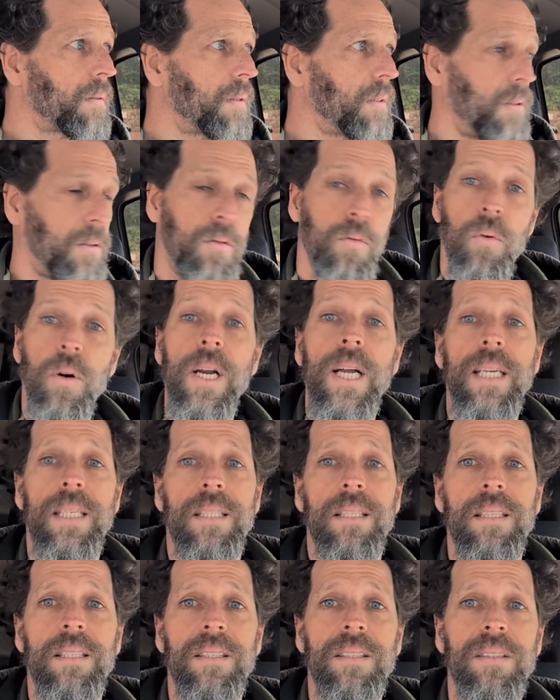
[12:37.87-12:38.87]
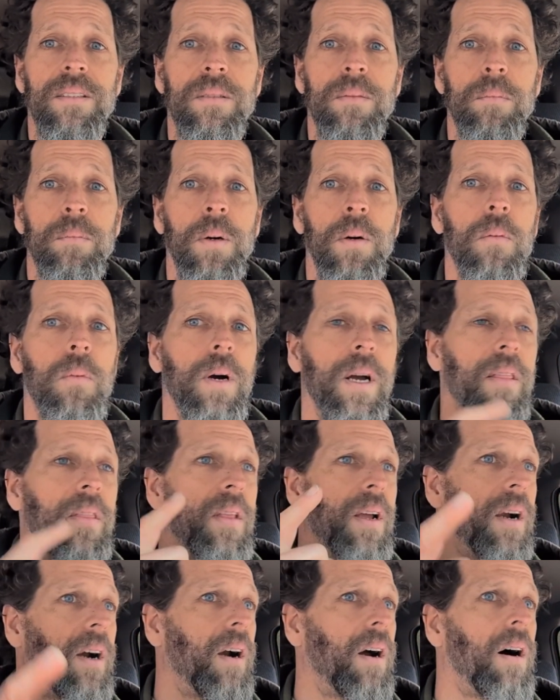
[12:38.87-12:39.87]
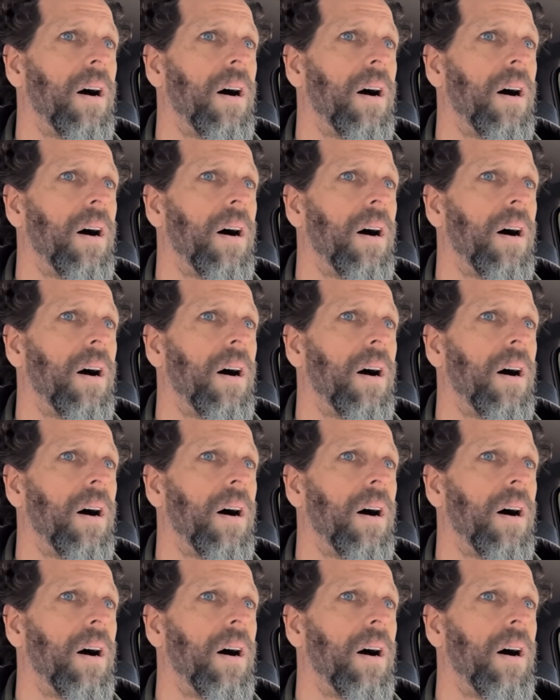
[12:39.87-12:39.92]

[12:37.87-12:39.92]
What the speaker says: is great. But when they're